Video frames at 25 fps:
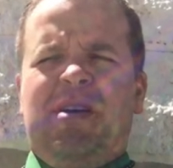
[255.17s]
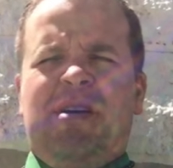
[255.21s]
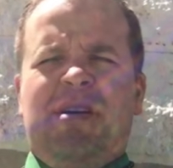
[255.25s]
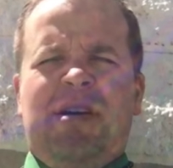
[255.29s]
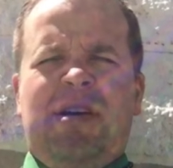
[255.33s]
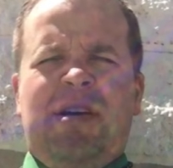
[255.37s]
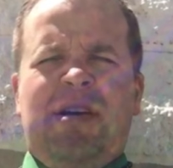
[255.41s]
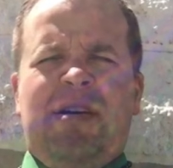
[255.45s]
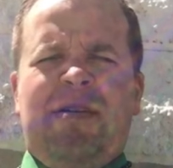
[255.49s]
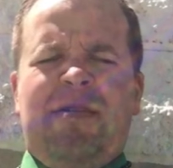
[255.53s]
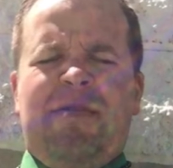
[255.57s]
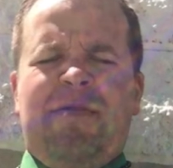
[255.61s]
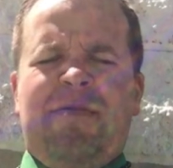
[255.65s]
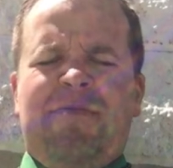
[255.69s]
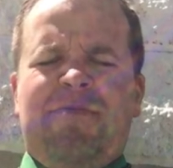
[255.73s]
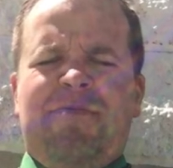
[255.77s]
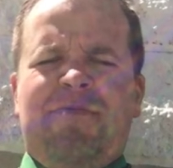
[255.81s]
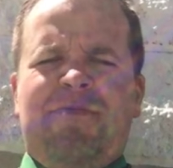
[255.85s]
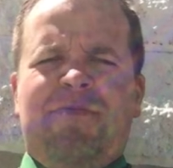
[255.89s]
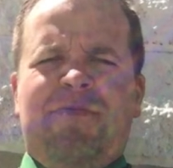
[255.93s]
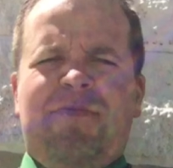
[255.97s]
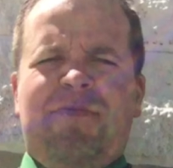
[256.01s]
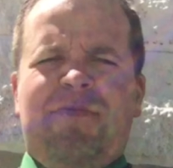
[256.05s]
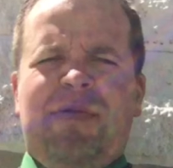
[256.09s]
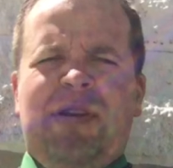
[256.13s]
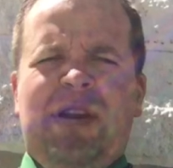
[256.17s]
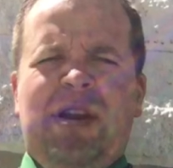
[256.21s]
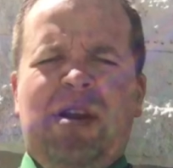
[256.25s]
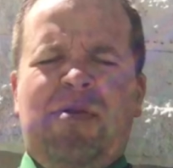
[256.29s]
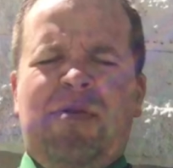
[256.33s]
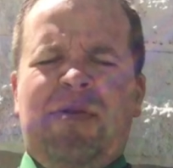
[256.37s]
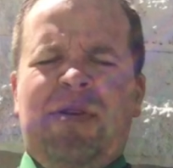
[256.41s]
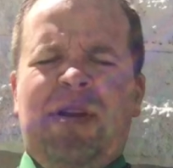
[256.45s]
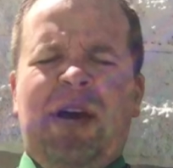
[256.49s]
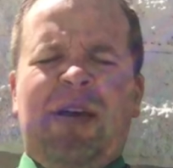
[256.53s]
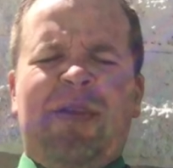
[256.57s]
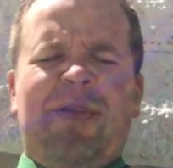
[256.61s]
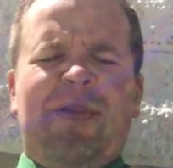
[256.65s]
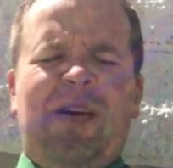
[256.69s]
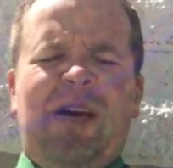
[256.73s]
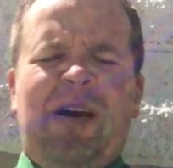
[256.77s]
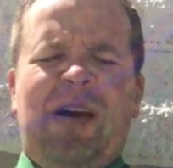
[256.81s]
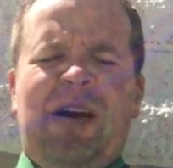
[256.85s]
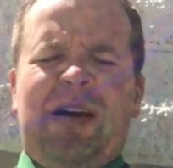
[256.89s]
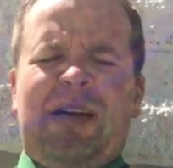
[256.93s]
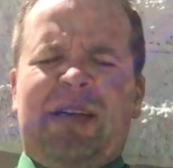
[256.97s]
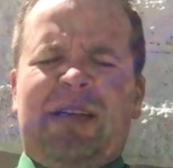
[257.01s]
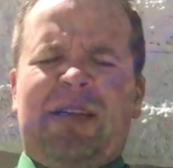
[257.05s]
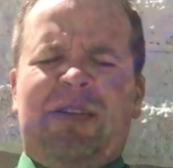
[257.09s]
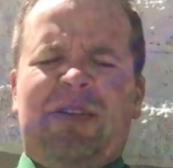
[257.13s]
and
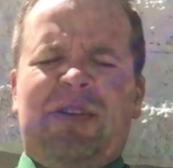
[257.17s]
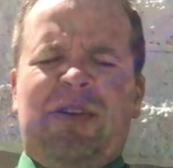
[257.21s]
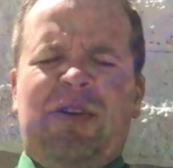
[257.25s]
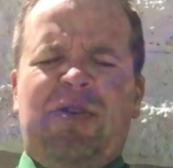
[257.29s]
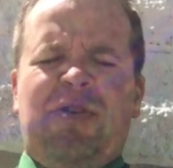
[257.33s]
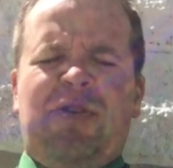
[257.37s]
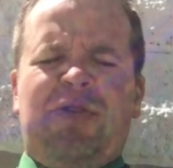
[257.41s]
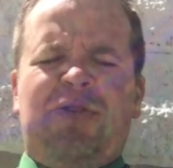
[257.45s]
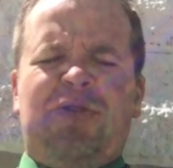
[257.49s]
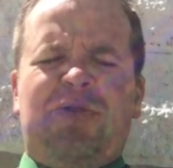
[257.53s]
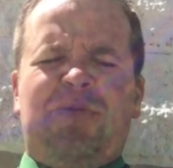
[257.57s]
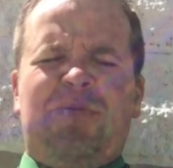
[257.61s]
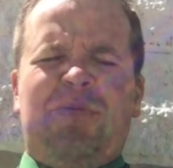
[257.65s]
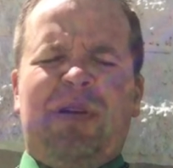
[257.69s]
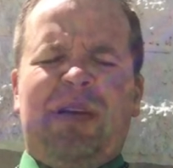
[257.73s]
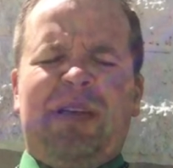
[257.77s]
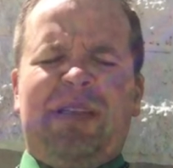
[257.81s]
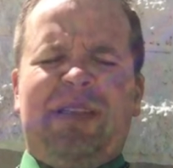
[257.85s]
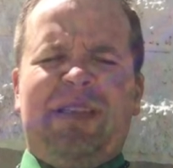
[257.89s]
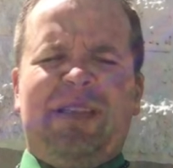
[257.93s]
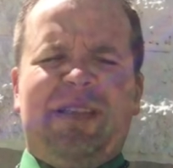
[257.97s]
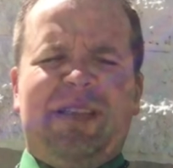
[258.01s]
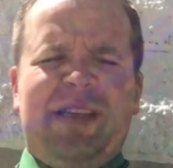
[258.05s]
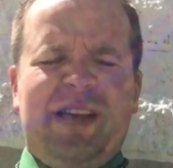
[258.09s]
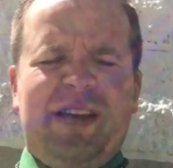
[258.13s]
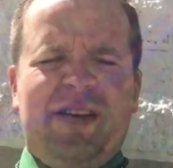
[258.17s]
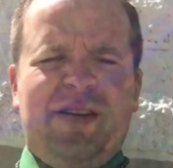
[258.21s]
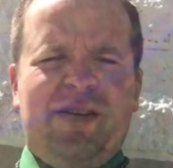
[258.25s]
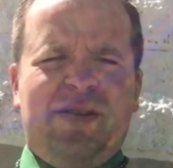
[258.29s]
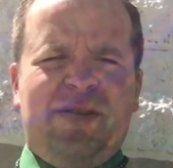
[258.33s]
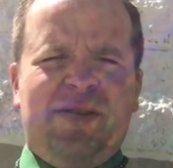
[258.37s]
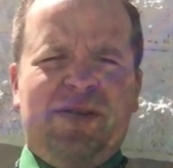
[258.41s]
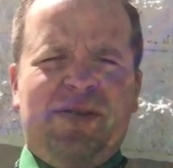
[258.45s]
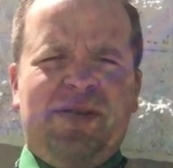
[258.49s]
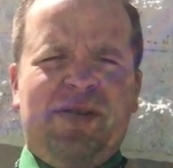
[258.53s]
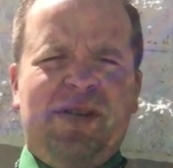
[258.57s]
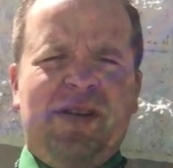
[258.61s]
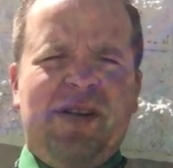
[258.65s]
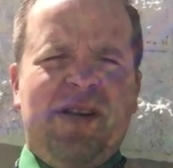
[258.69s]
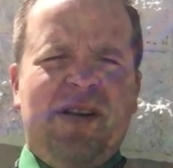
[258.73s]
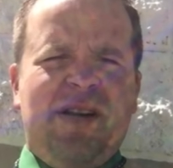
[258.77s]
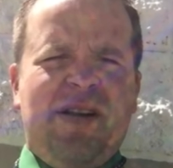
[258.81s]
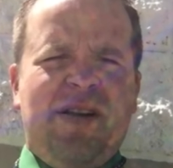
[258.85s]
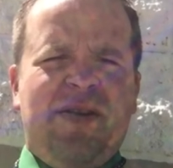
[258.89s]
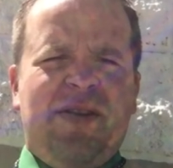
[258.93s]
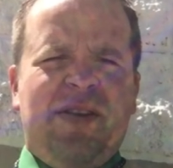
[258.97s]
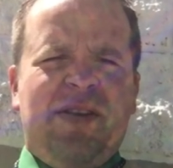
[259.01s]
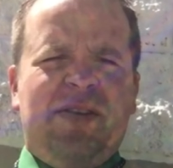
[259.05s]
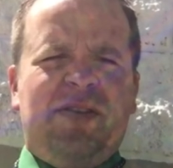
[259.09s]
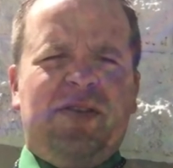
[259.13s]
unlocked. So those are places that
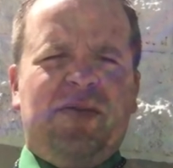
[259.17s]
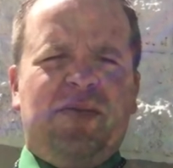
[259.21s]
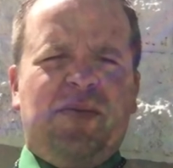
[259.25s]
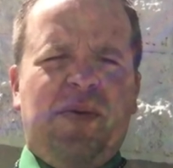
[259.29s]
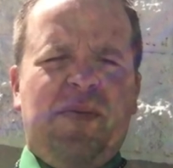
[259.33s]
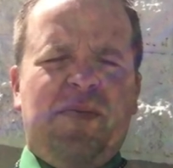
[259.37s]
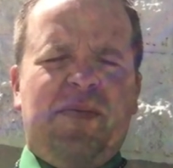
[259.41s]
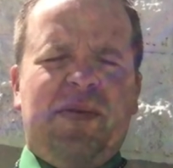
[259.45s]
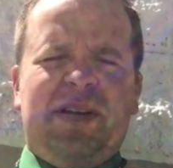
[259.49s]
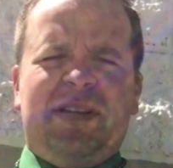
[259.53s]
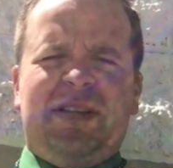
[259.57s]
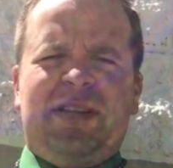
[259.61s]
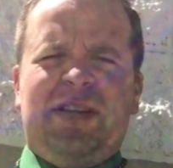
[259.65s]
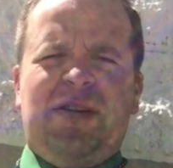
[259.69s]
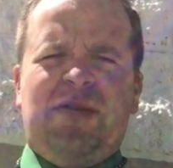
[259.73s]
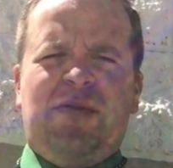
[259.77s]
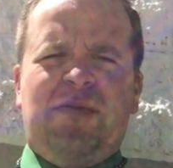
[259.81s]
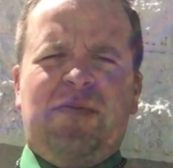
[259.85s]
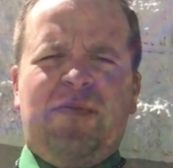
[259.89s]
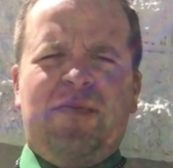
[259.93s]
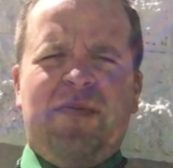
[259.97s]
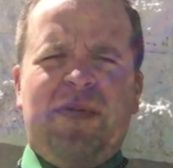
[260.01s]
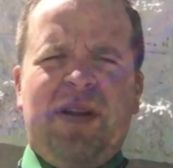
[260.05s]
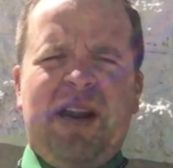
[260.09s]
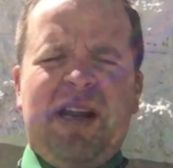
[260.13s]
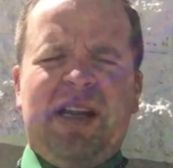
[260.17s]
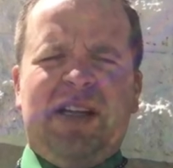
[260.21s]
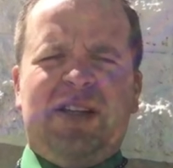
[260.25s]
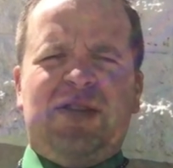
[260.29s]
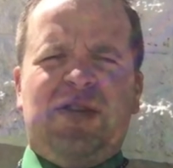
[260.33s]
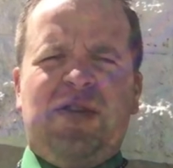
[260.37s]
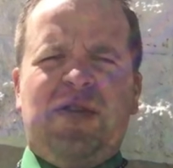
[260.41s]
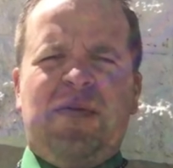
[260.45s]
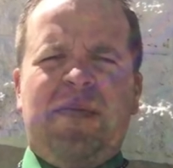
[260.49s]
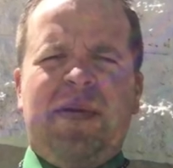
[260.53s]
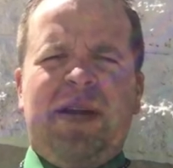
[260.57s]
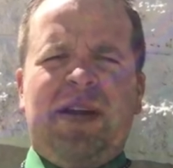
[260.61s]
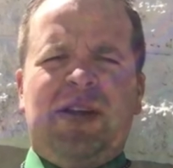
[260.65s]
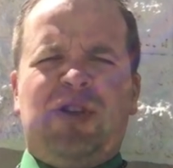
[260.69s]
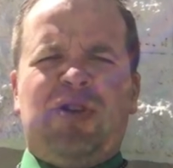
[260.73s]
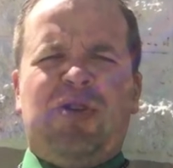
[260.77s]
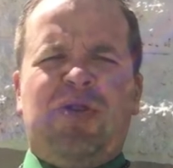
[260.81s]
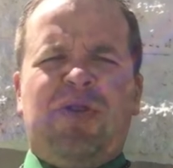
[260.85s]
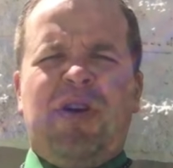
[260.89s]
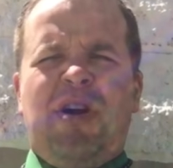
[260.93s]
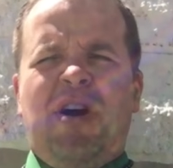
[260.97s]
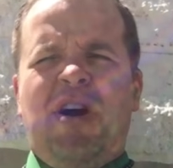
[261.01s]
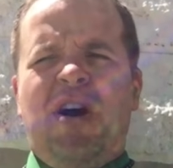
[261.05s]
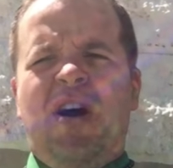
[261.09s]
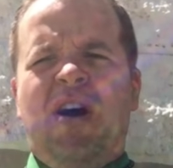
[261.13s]
this is one place that you'll initial to make sure
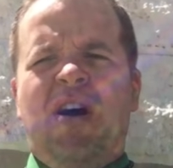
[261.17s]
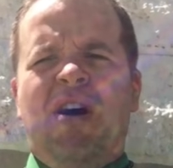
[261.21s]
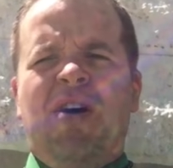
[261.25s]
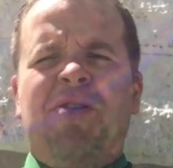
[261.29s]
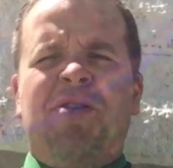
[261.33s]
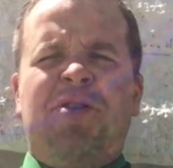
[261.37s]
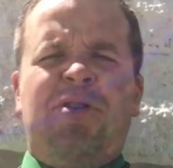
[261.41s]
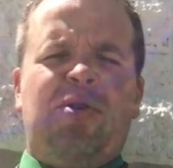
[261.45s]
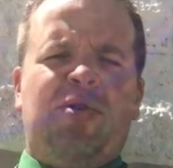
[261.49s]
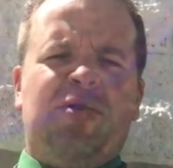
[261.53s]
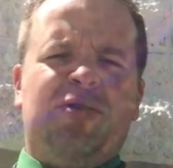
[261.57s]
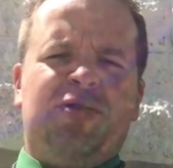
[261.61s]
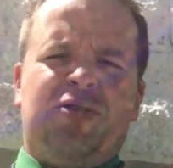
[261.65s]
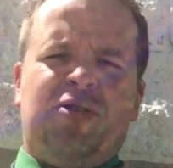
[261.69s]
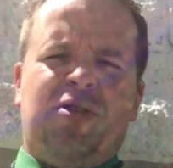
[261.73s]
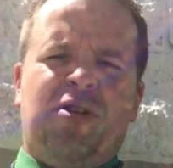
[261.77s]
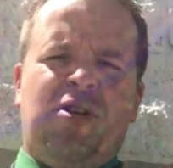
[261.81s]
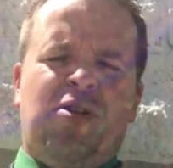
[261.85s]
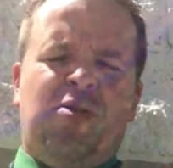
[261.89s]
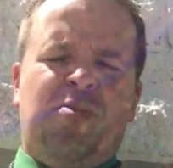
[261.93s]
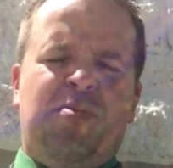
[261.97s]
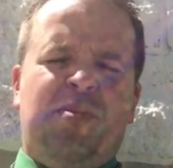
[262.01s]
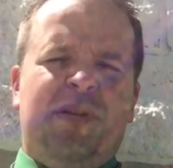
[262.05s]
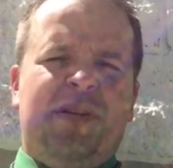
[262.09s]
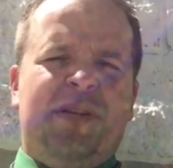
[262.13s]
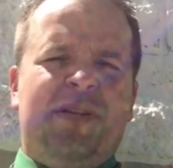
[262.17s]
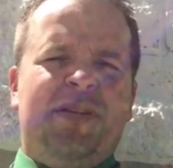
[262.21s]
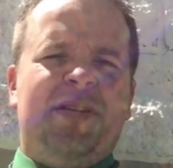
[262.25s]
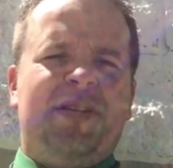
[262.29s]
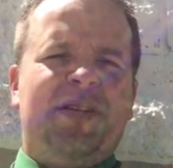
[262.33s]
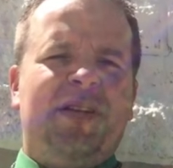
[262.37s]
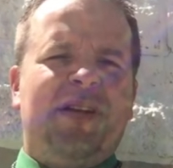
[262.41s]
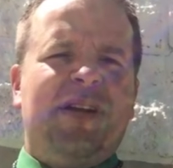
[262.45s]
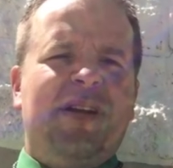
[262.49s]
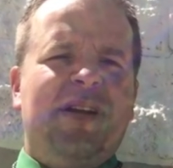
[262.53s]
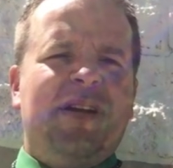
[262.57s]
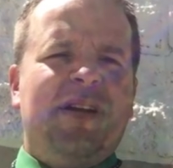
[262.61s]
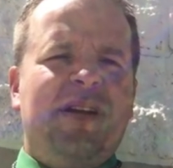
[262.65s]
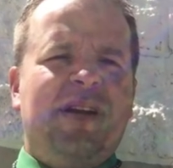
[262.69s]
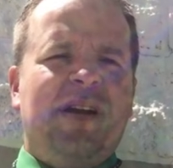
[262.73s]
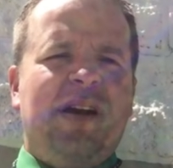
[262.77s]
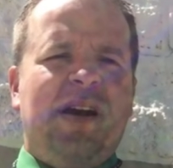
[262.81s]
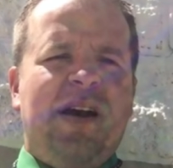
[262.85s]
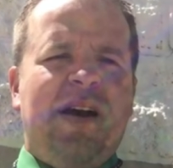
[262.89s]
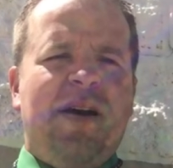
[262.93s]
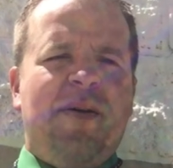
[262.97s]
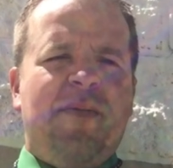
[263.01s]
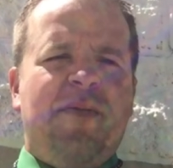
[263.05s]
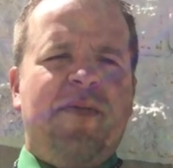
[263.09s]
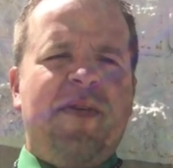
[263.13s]
that all the doors are opened.
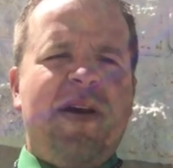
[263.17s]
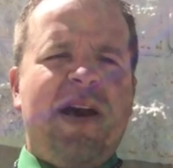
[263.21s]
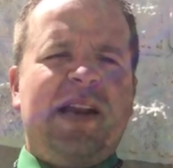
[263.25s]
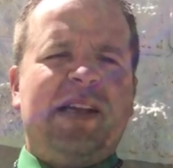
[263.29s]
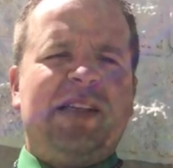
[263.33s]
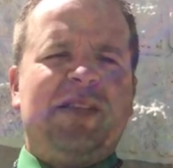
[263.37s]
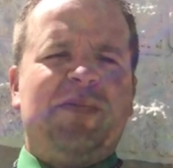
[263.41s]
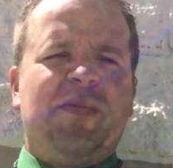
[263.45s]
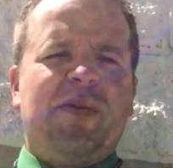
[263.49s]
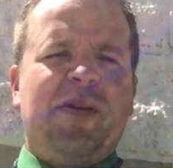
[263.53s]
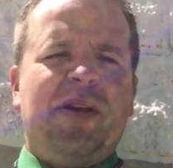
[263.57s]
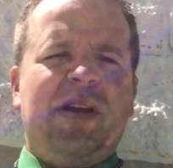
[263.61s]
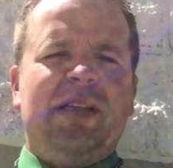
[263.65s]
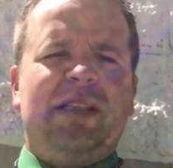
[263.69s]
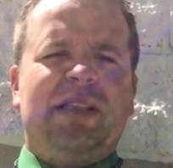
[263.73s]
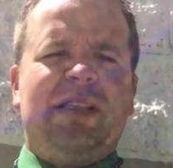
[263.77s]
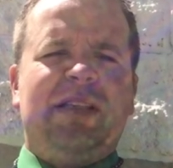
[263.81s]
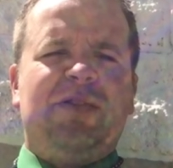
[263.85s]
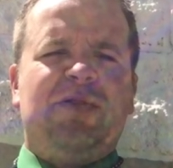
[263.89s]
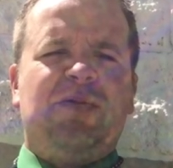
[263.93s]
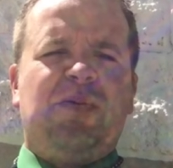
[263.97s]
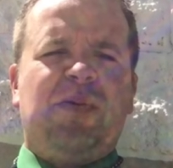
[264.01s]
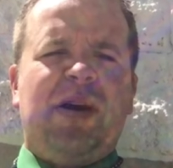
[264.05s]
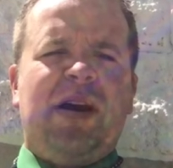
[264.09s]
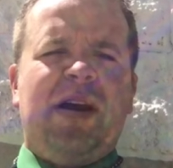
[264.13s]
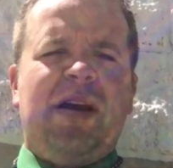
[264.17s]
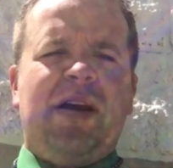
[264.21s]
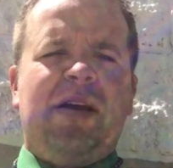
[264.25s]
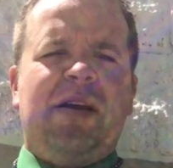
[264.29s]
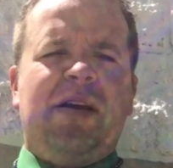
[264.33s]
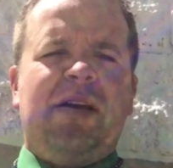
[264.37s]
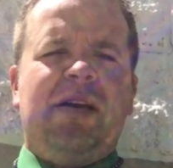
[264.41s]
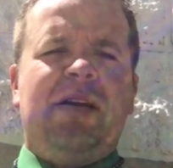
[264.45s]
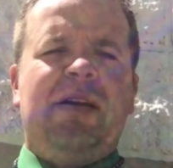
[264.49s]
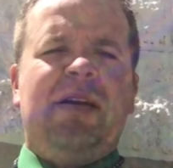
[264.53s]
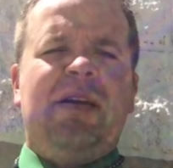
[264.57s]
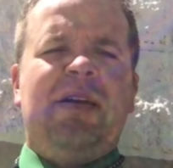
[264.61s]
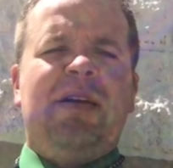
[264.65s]
We've had experiences where,